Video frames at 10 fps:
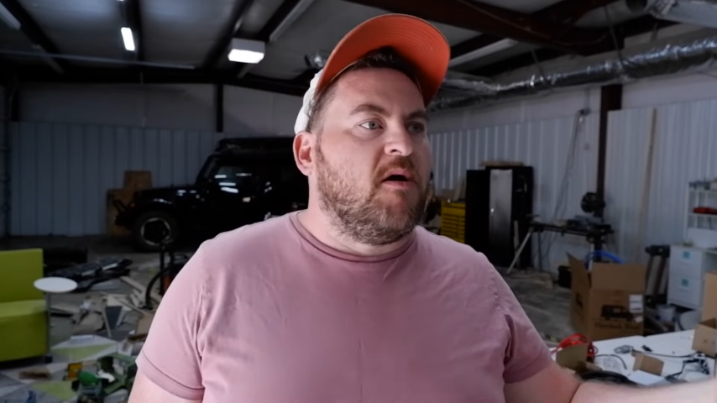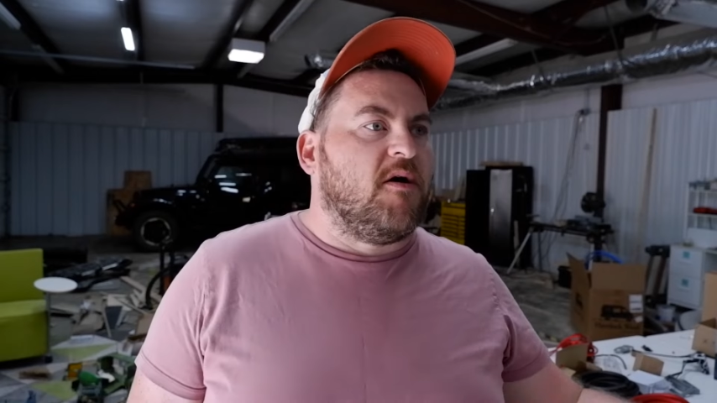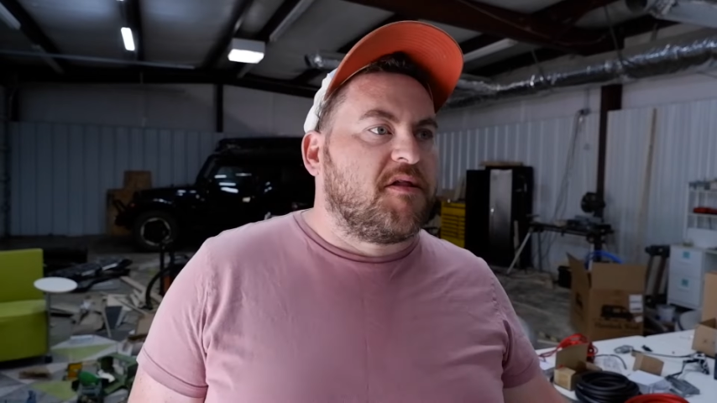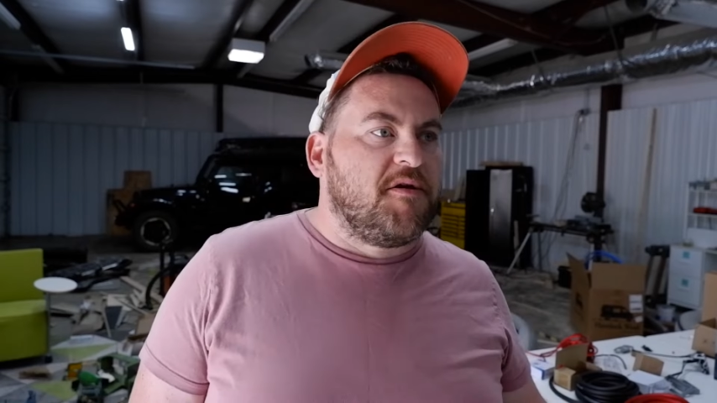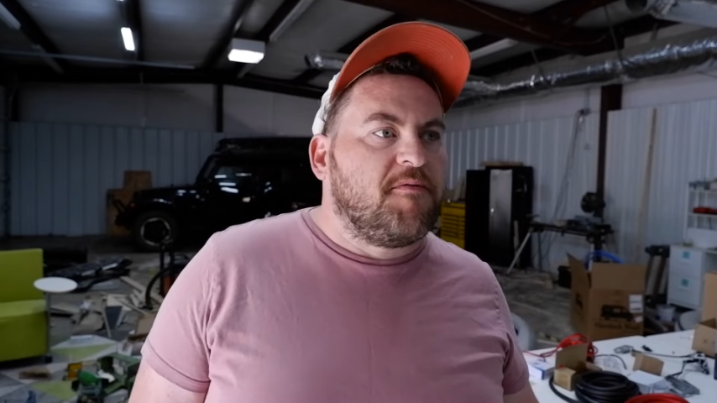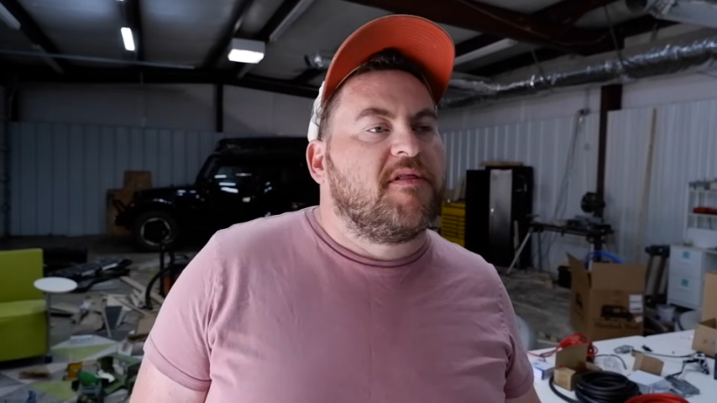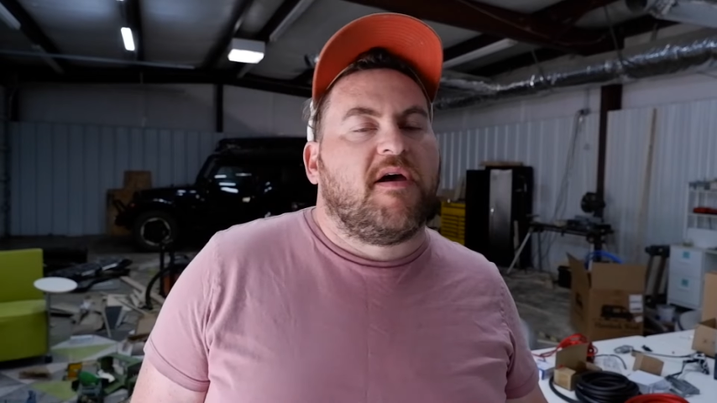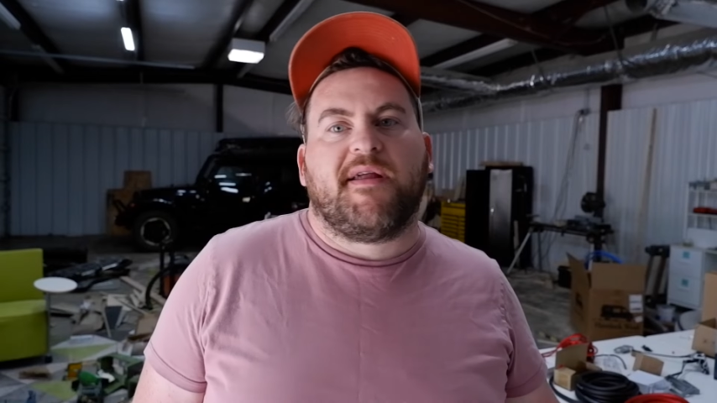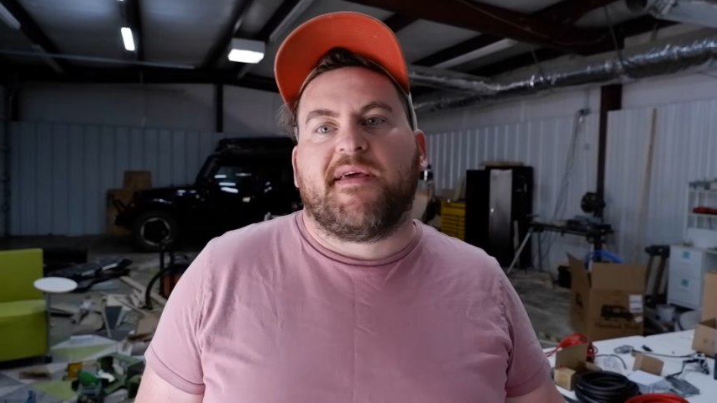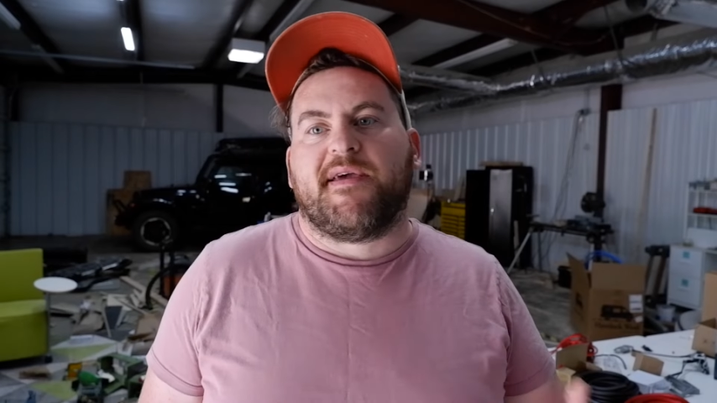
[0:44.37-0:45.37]
auxiliary
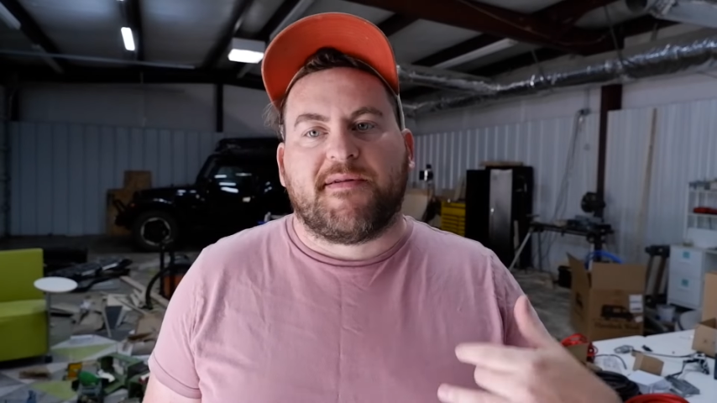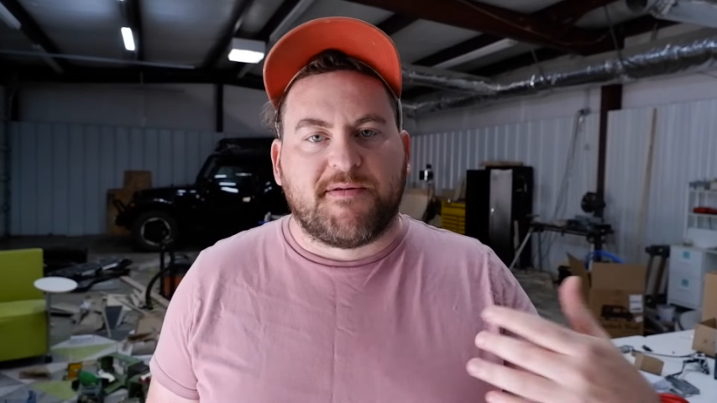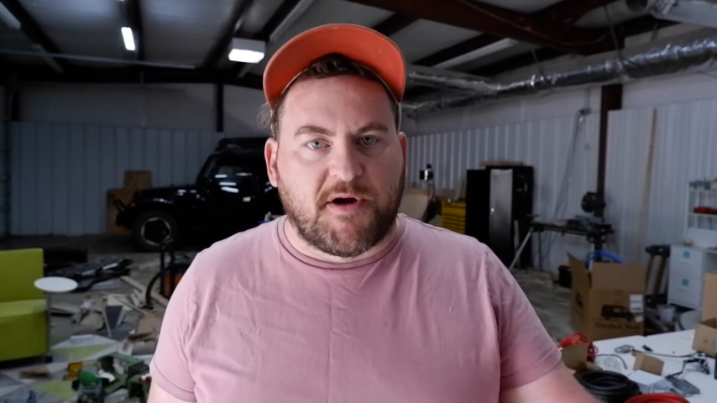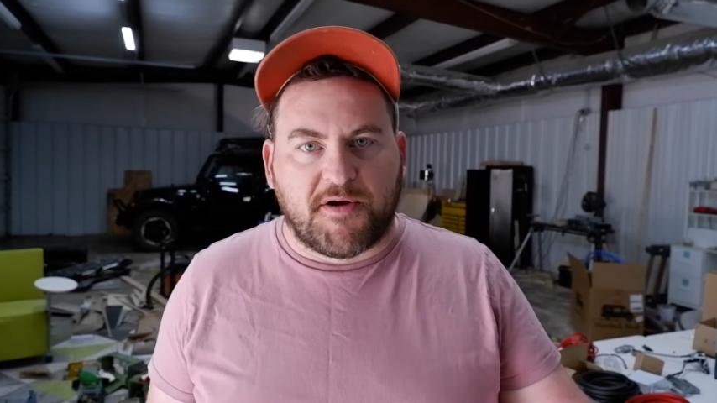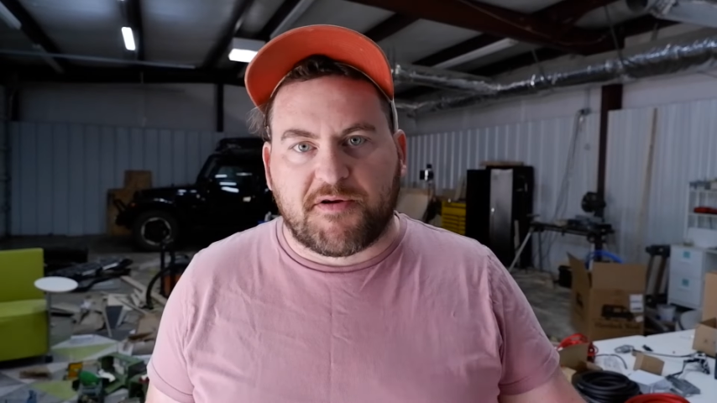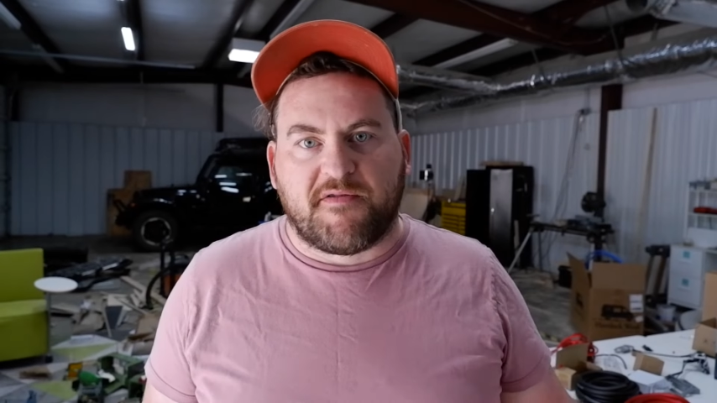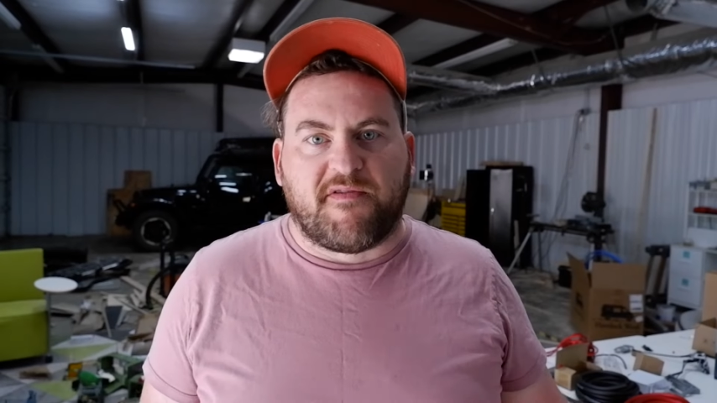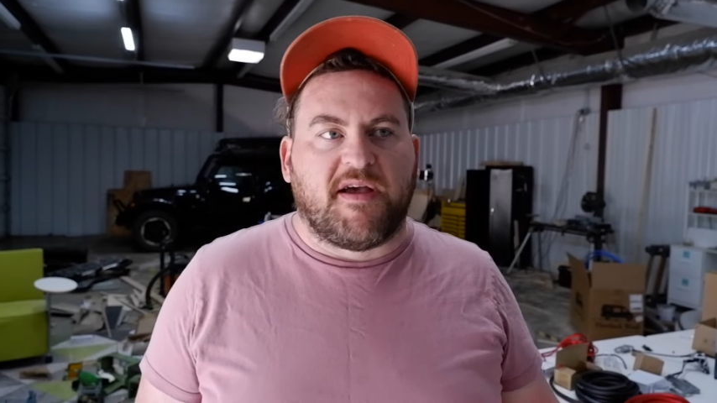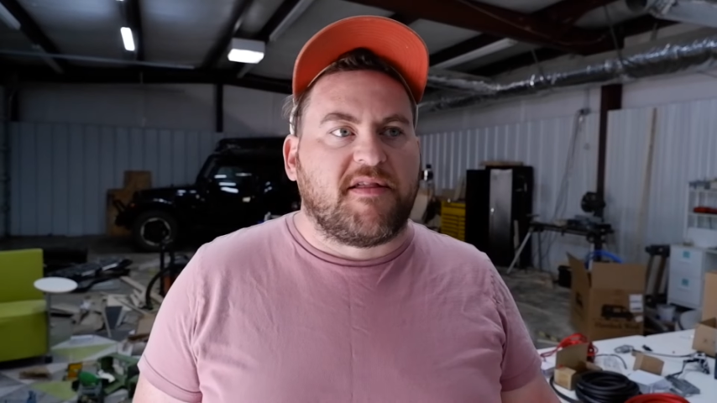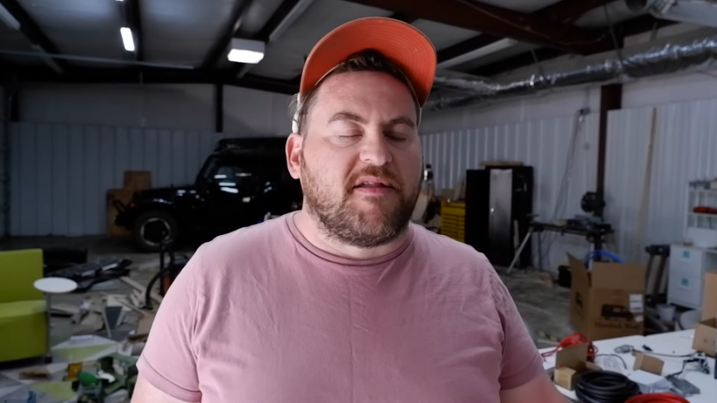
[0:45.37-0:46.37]
lighting, charger
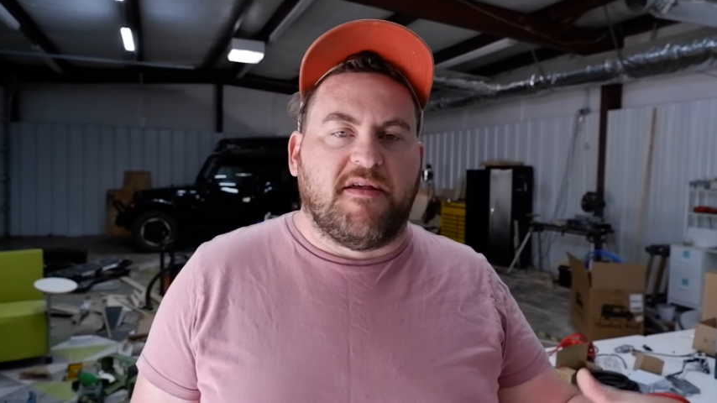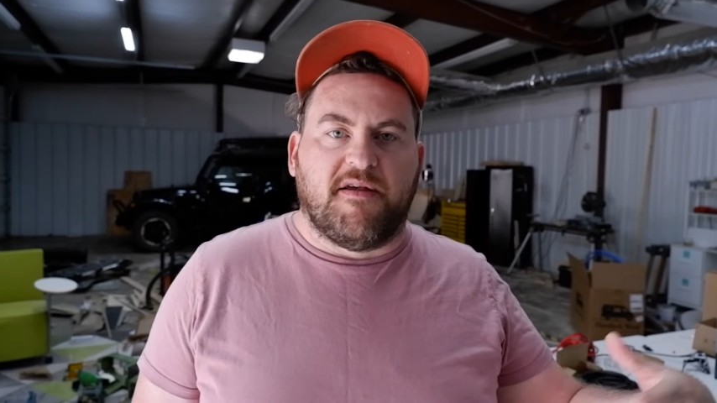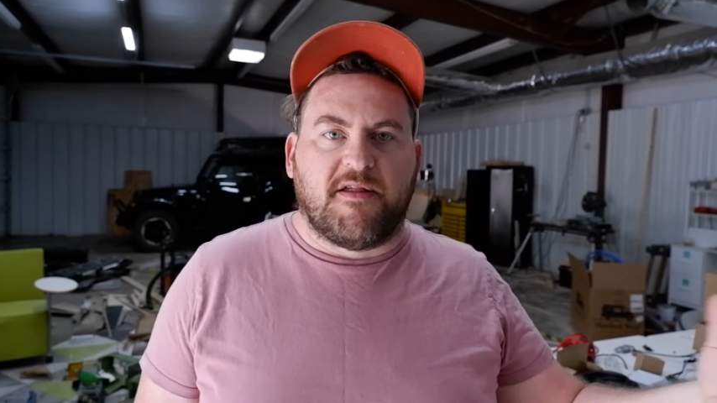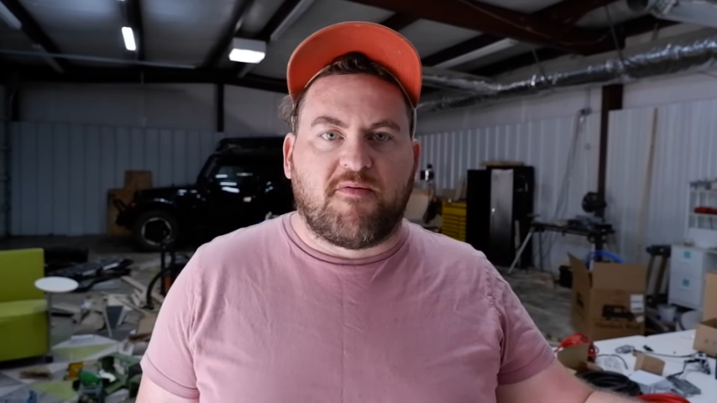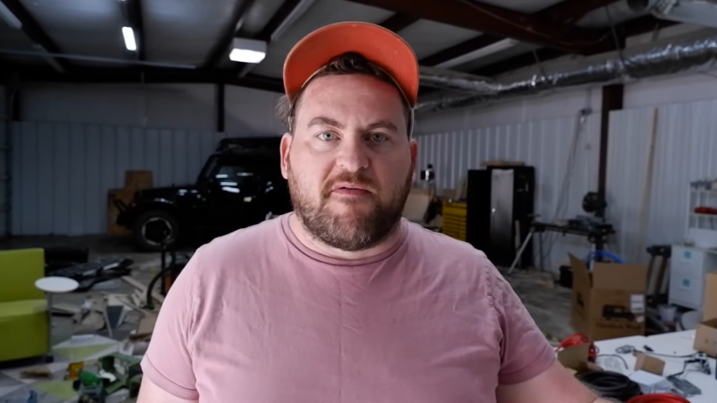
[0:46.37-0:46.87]
devices.